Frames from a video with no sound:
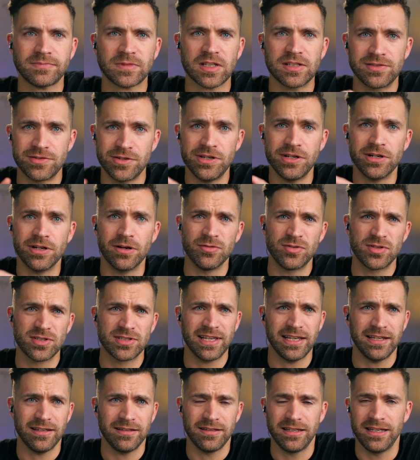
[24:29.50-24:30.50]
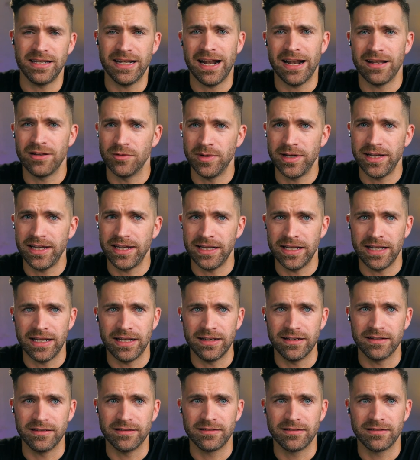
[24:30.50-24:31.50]
So, just like get out of the way
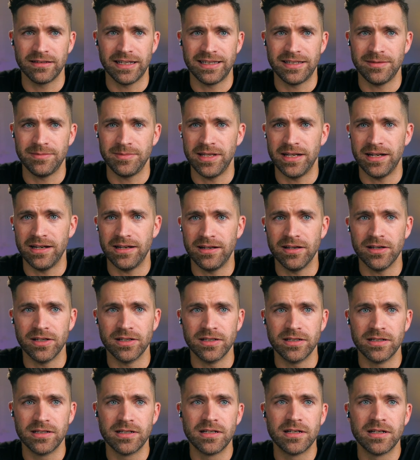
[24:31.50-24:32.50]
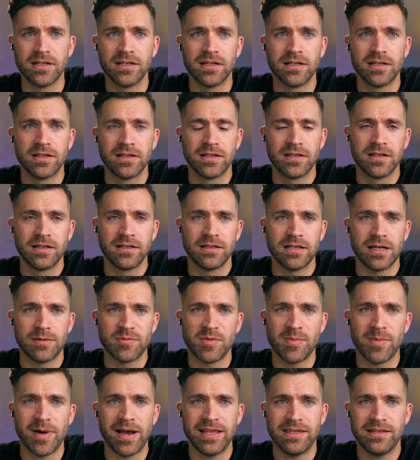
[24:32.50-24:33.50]
and let them get it done. I'm
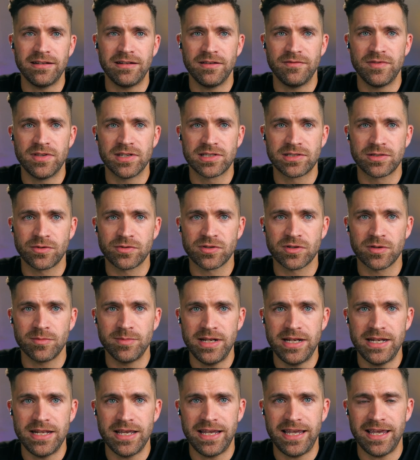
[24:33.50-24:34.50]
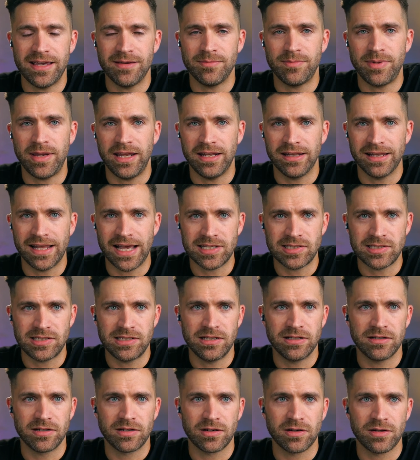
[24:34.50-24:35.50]
reminded of the social media campaign last
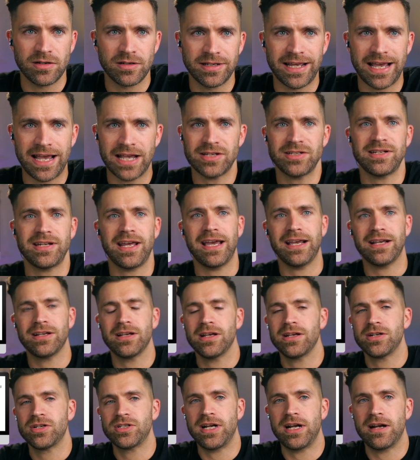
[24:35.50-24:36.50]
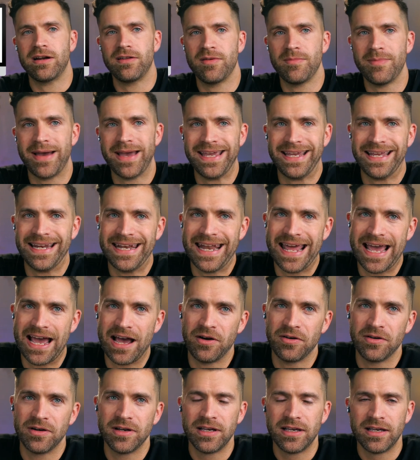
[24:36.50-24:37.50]
year called
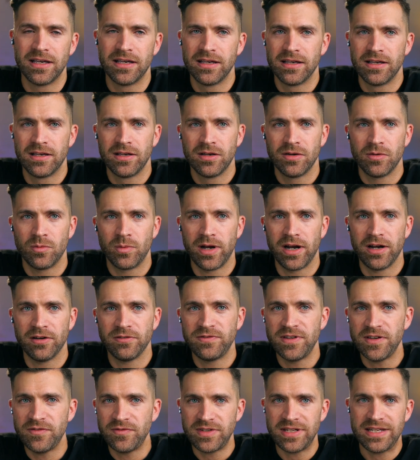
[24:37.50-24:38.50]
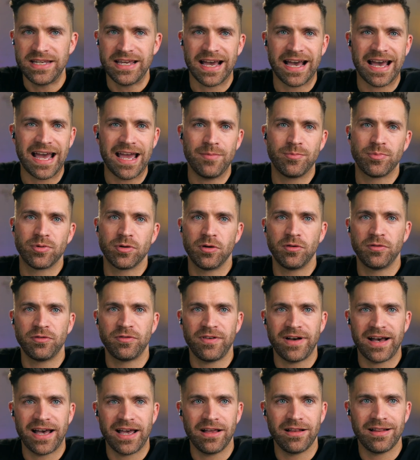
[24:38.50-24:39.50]
#ShareTheMicNow, where 50
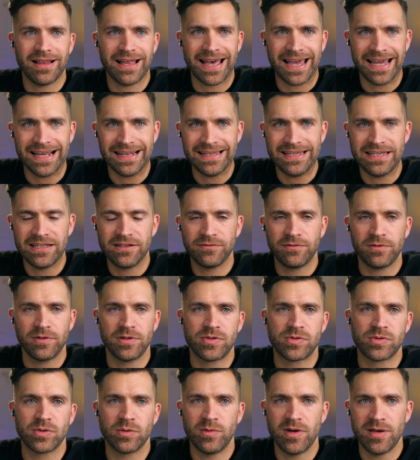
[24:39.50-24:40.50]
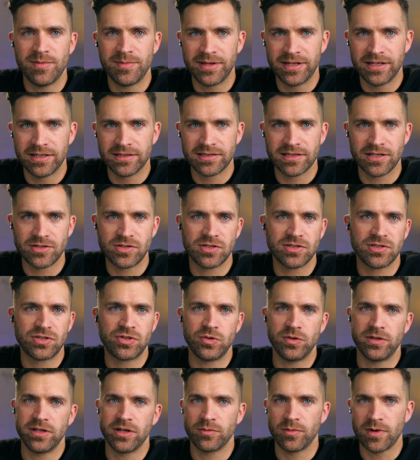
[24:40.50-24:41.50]
high-profile, highly influential women such as
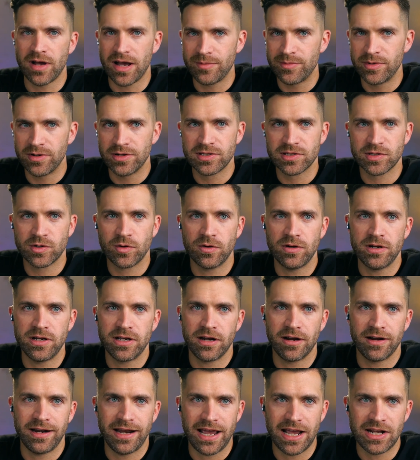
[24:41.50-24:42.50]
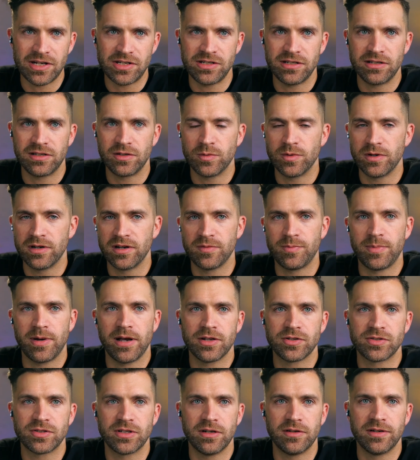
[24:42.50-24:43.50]
Julia Roberts, Kourtney Kardashian, Gwyneth
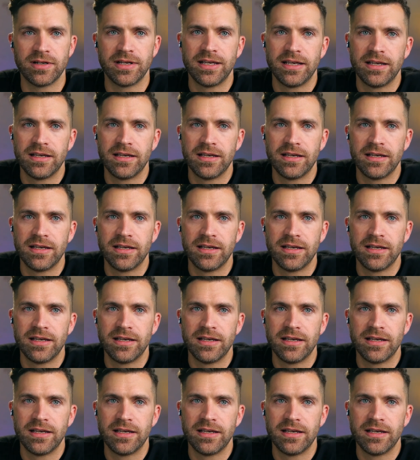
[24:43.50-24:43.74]
Paltrow,